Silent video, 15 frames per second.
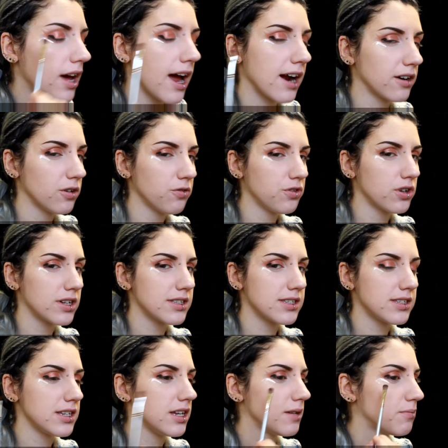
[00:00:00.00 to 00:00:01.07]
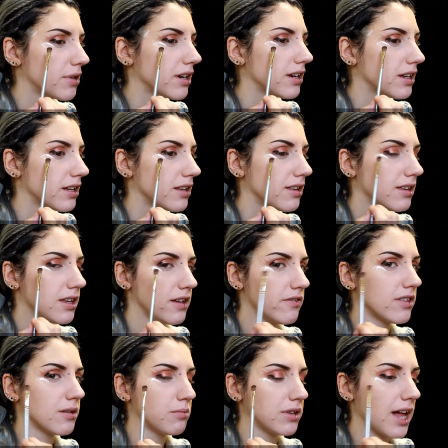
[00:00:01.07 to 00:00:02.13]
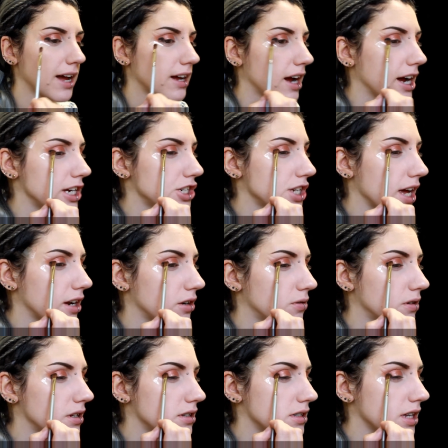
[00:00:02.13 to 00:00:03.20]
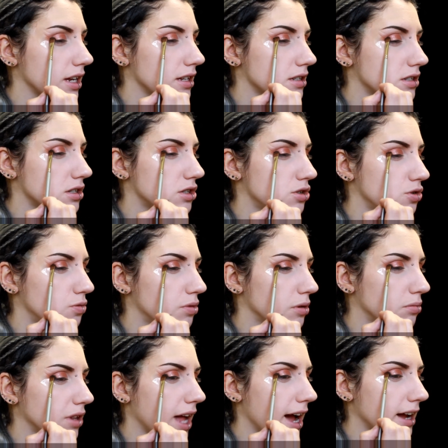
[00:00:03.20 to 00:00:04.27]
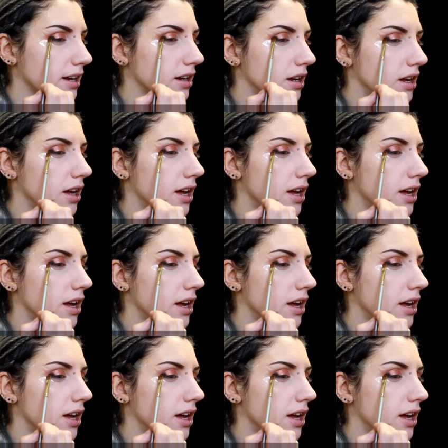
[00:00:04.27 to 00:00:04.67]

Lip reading: I don't know if you can see, but even the black eyeshadow, it's like super black.